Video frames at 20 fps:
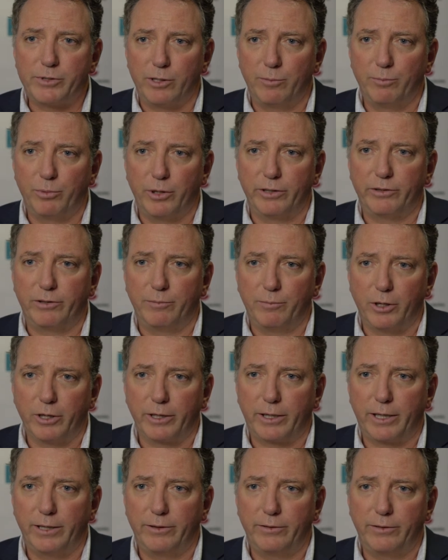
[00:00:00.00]
that are brought to
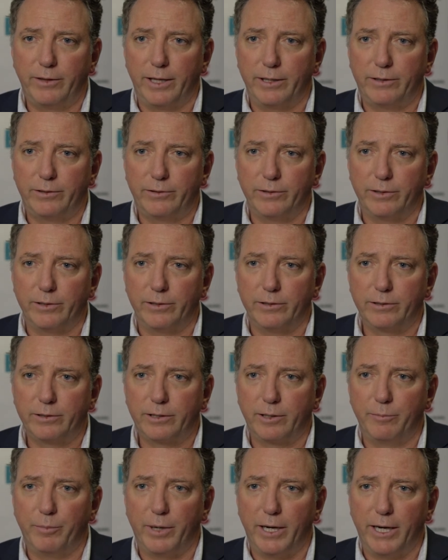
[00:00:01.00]
market that
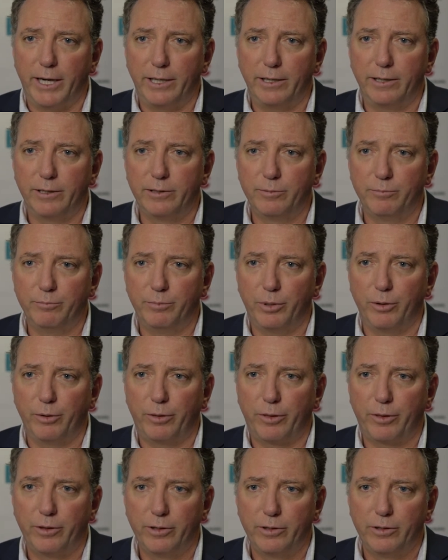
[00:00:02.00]
combine
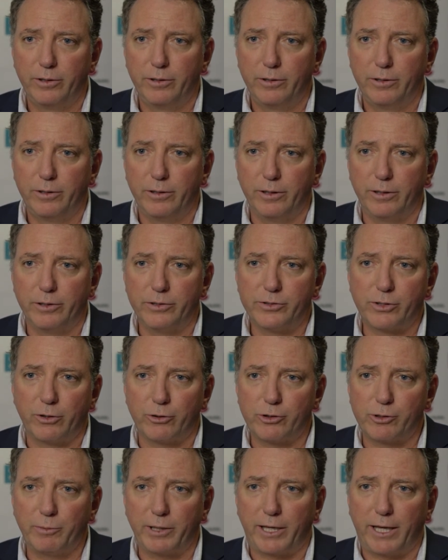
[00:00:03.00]
both
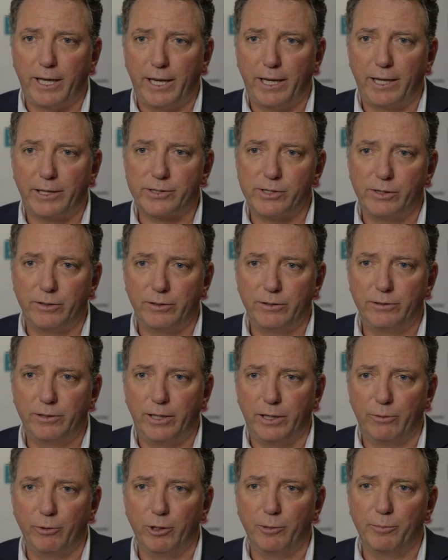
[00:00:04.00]
social mechanics and
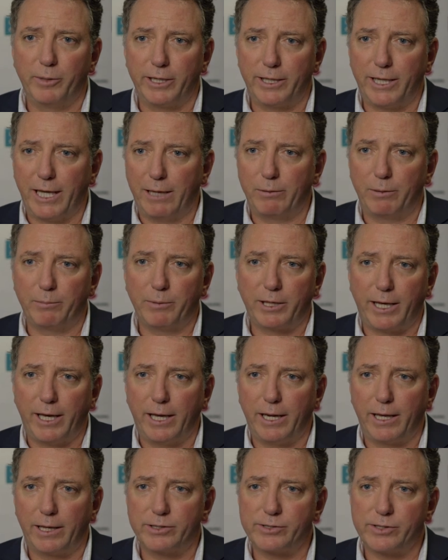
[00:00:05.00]
real money gaming
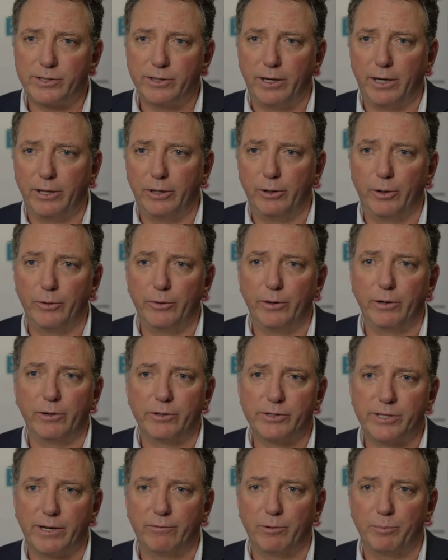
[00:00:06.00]
mechanics. I know there are
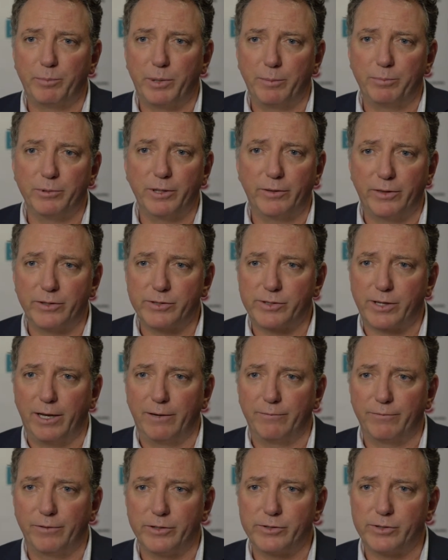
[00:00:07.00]
several people at this
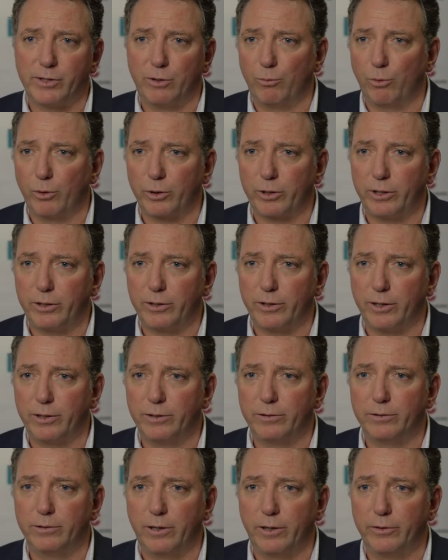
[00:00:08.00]
conference that are working
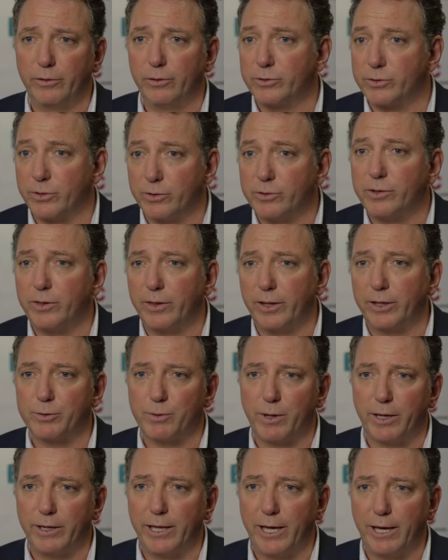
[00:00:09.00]
on those sorts of things
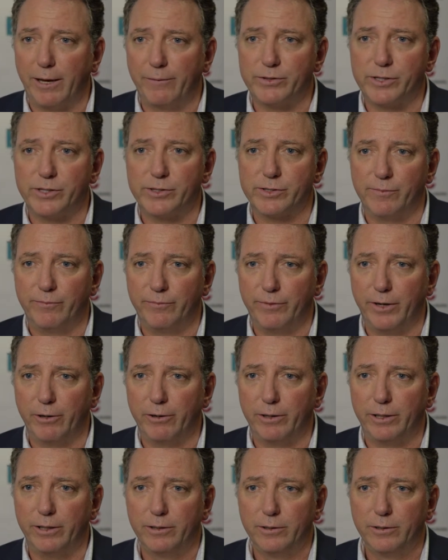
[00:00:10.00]
right now. I've seen some
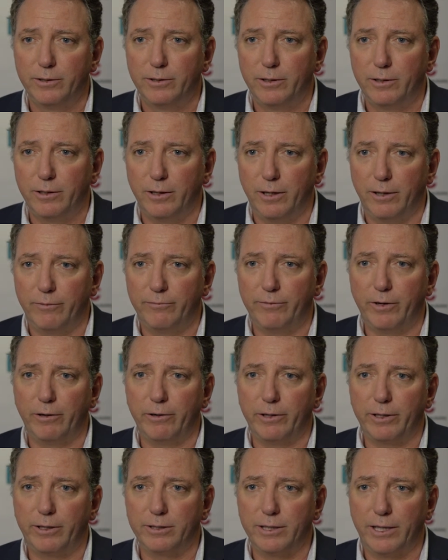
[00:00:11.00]
very
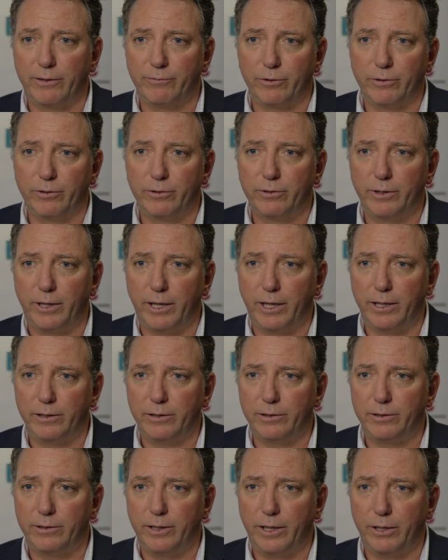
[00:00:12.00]
clever
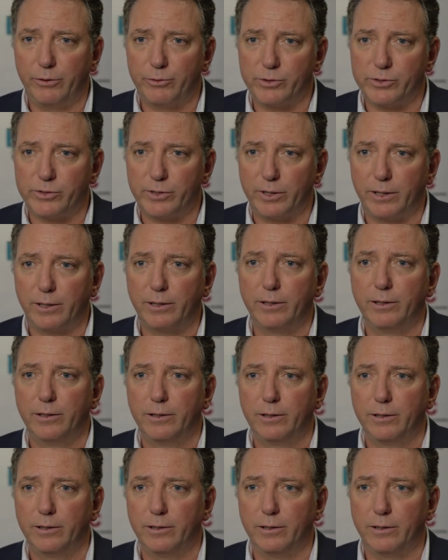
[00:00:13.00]
and interesting
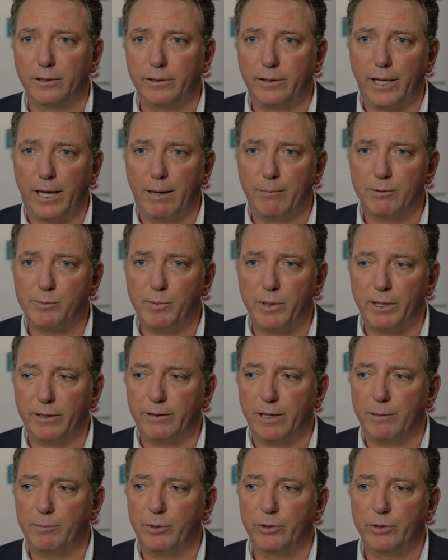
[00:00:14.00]
games being
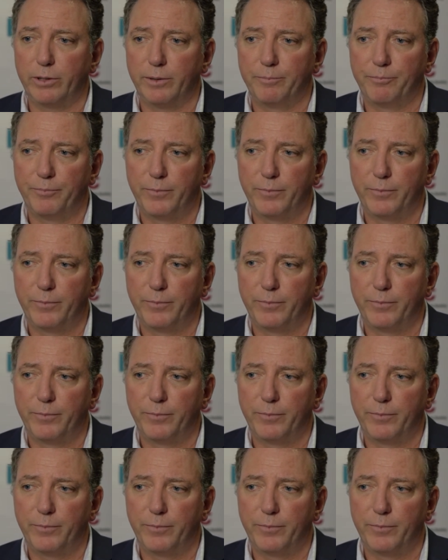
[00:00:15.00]
demoed.